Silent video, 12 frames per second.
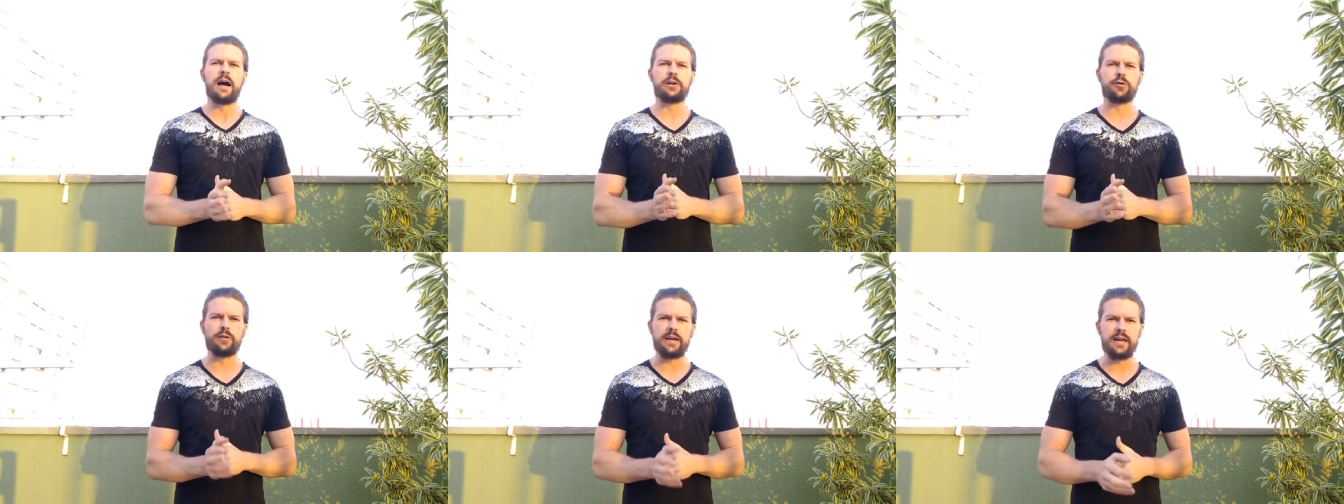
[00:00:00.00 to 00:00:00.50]
I
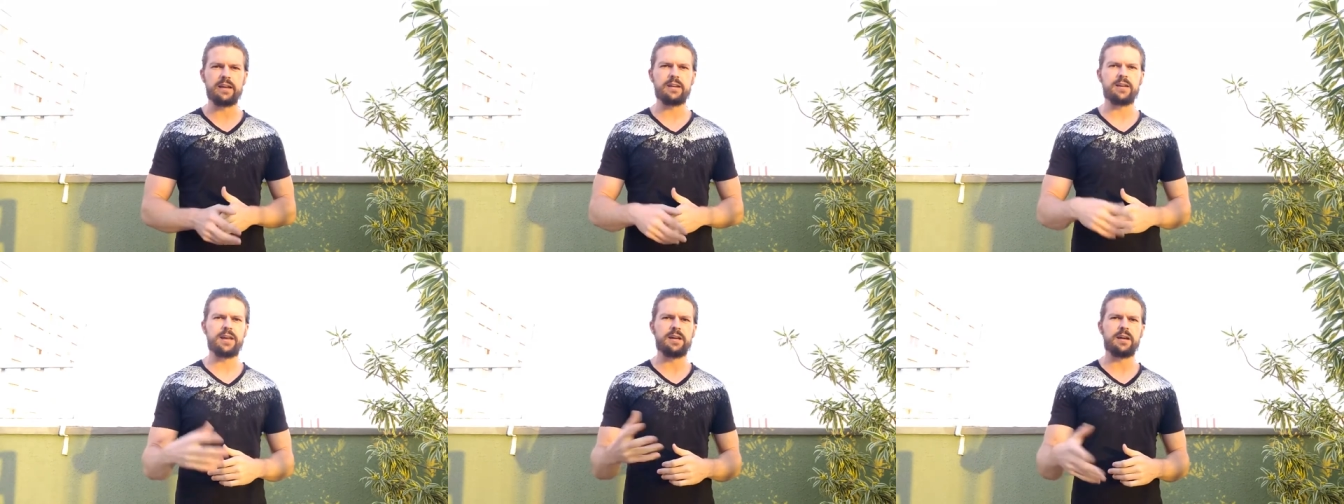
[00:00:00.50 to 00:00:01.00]

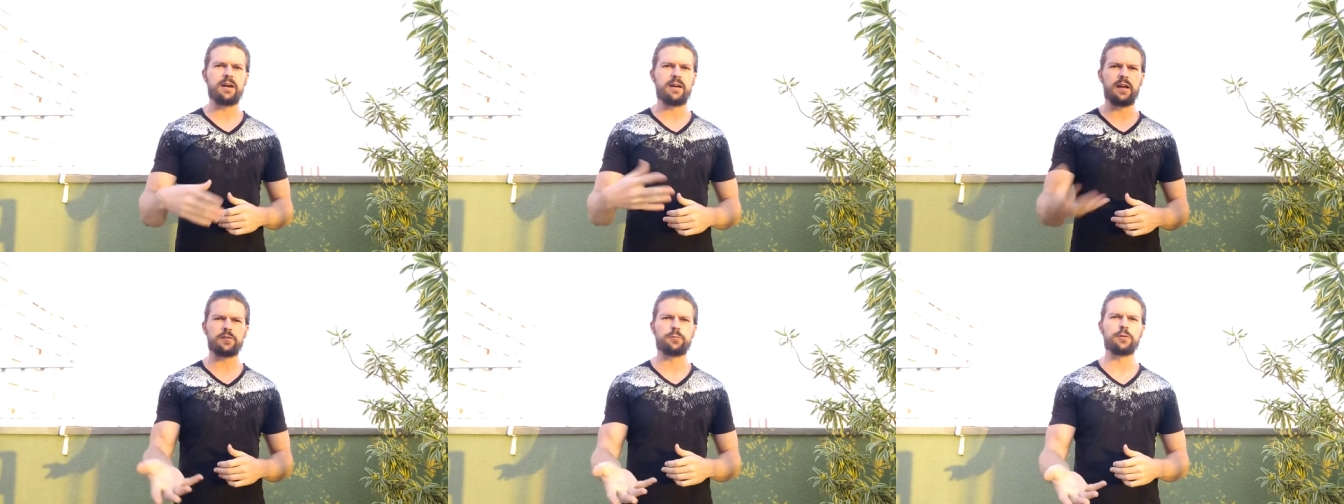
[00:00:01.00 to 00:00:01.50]
created a uh,
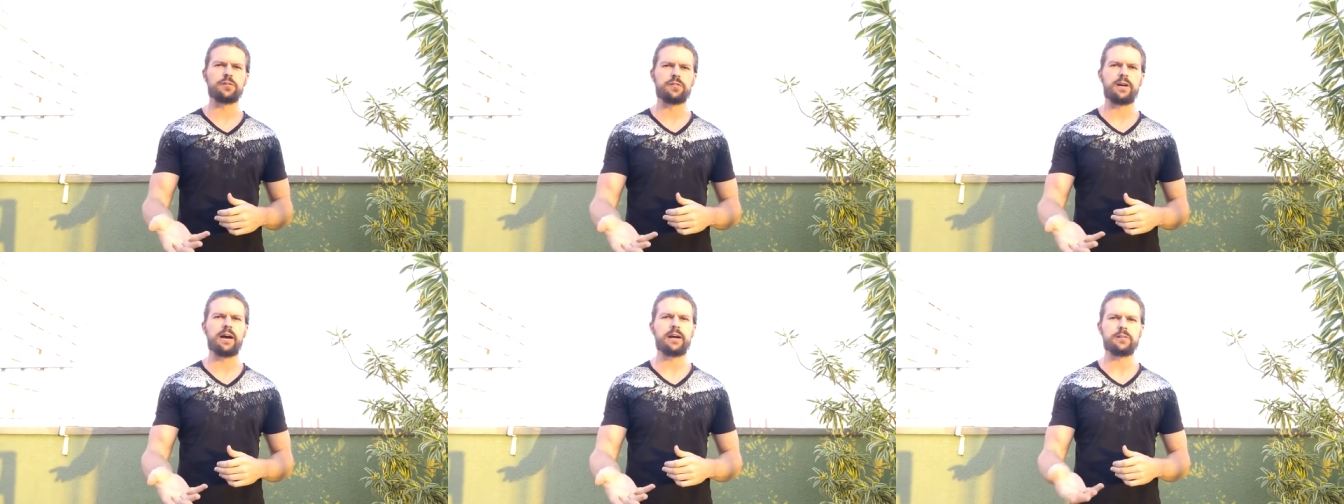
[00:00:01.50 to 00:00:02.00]
expert's
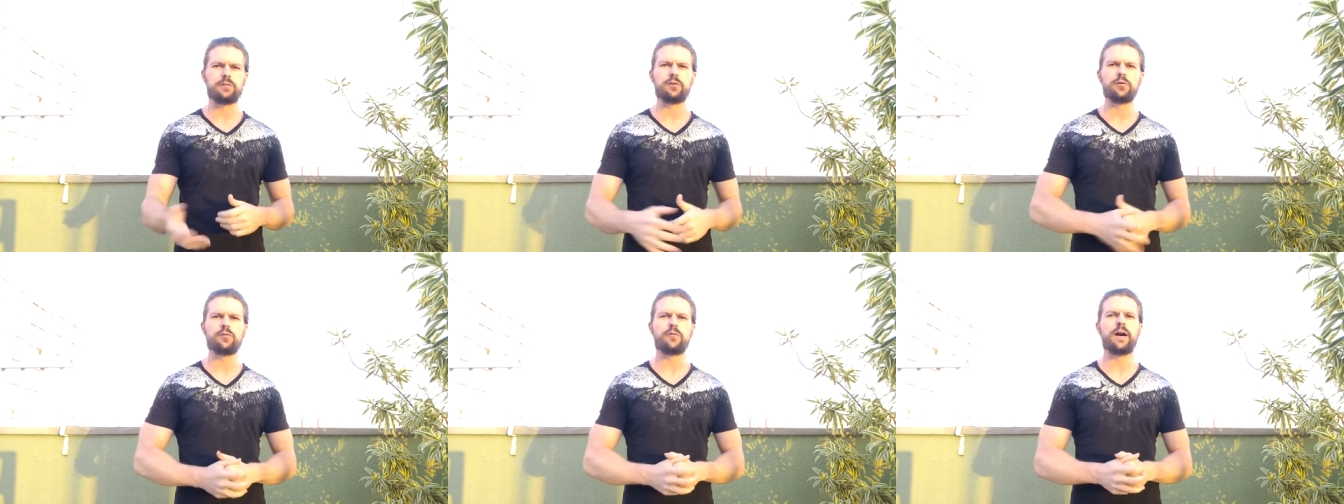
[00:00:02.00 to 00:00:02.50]
guide
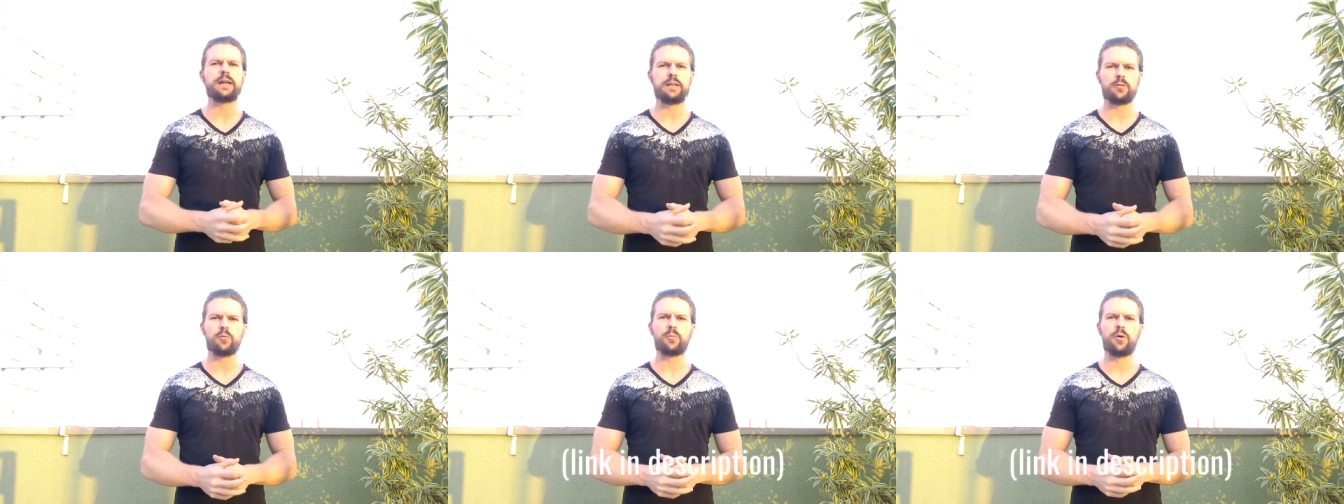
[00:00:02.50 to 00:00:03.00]
to
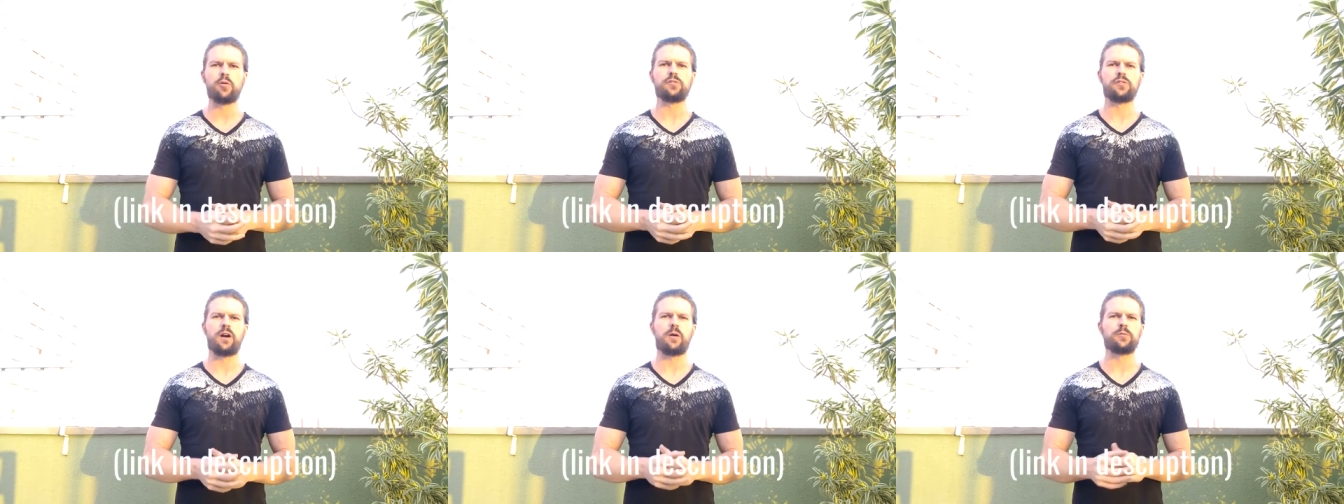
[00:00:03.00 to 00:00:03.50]
finding remote
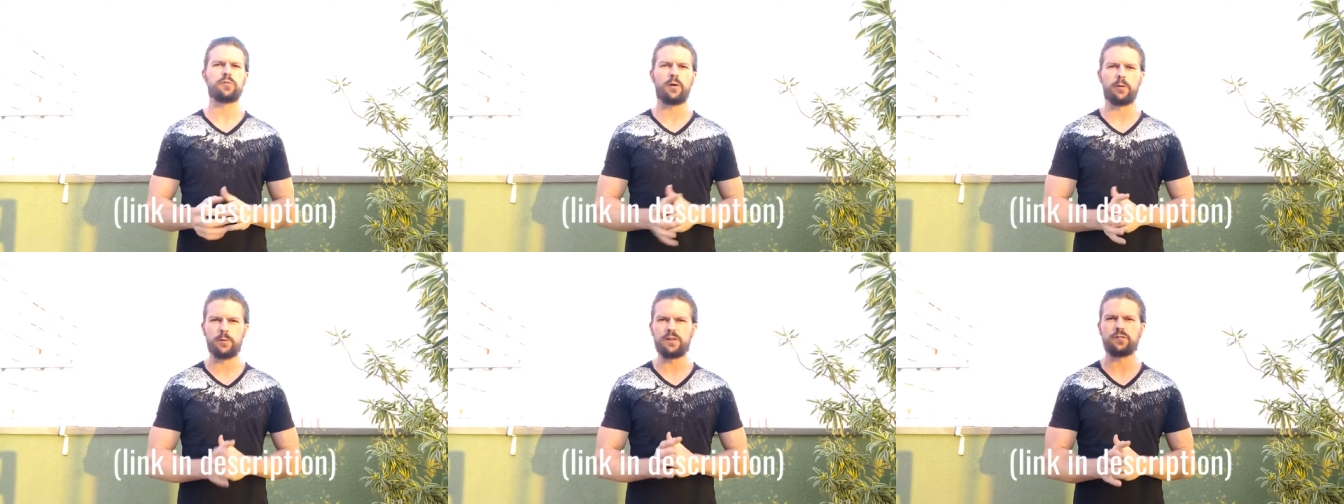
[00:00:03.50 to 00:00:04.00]
jobs, so I
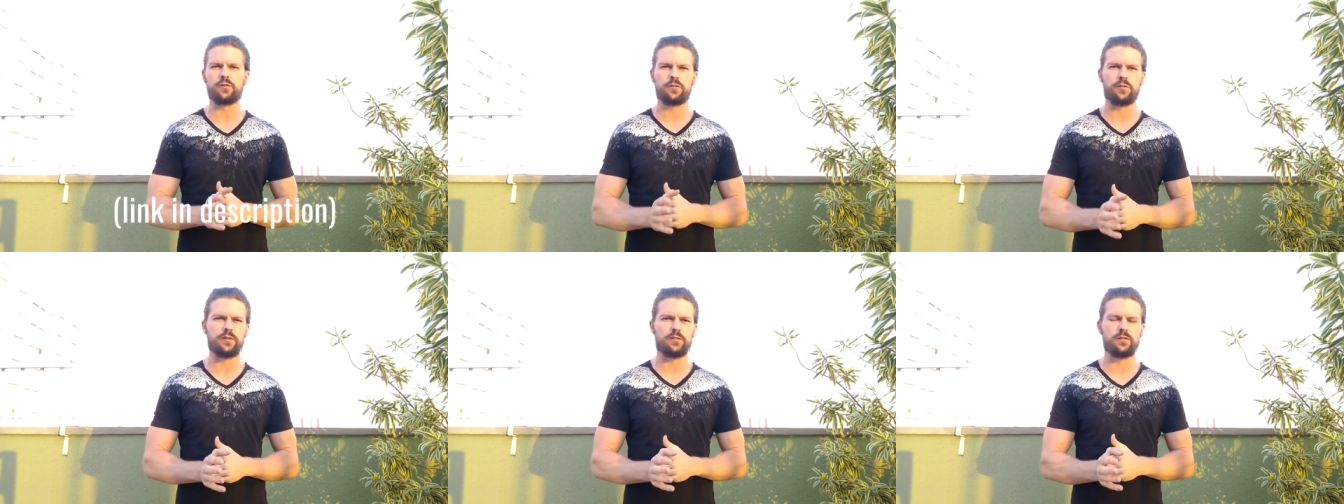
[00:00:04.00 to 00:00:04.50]

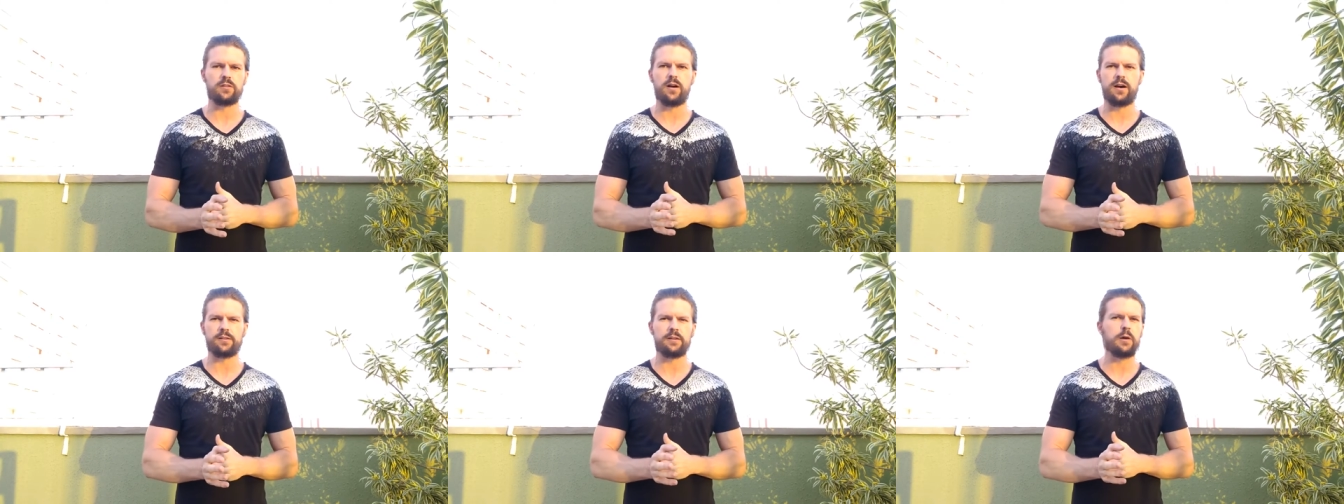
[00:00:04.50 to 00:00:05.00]
researched this a
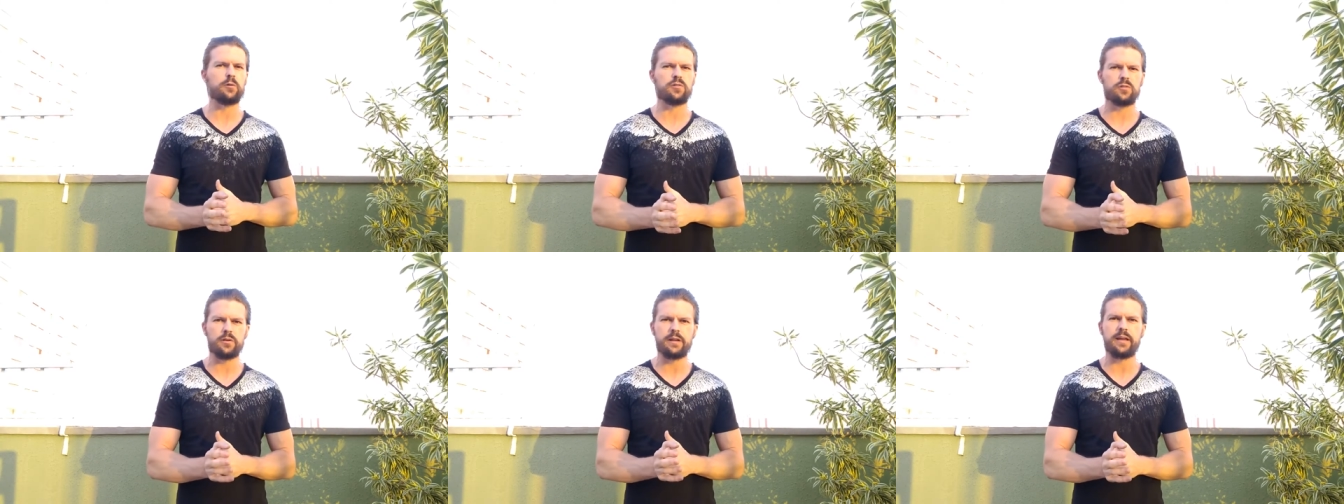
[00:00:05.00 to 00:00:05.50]
lot and I
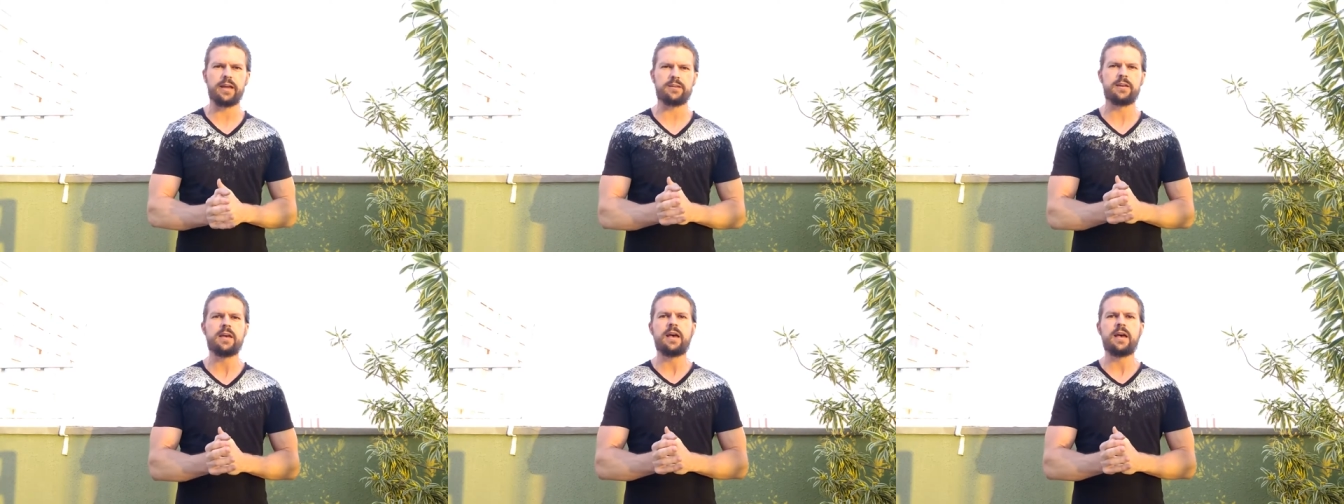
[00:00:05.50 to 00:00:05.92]
was looking at